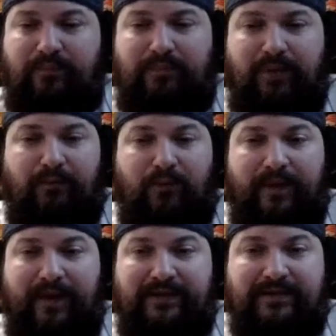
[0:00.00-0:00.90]
But
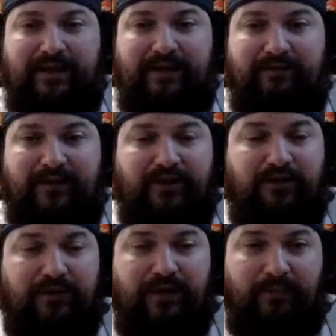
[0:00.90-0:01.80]
with that said, if they
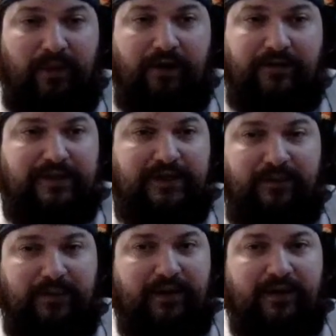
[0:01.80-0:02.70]
do it, I'm obviously
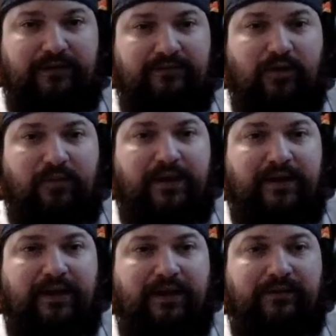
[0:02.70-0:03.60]
going to be there
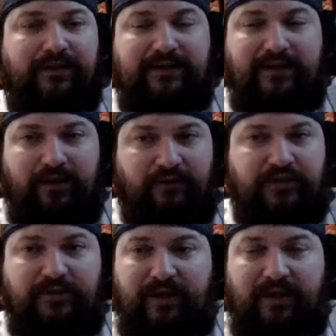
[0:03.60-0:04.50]
opening day because I love
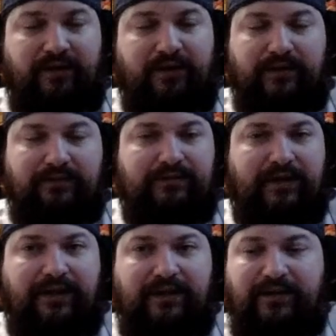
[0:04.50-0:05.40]
Jim Carrey
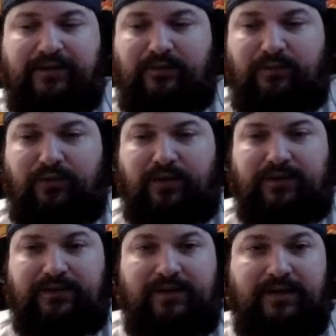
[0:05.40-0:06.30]
and I
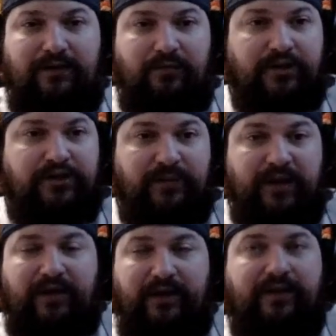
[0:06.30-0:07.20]
support what Jim
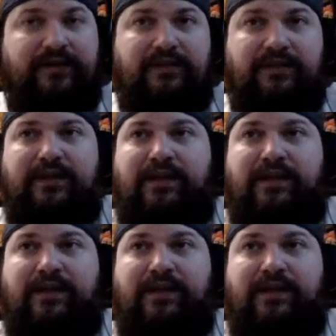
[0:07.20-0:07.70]
Carrey does.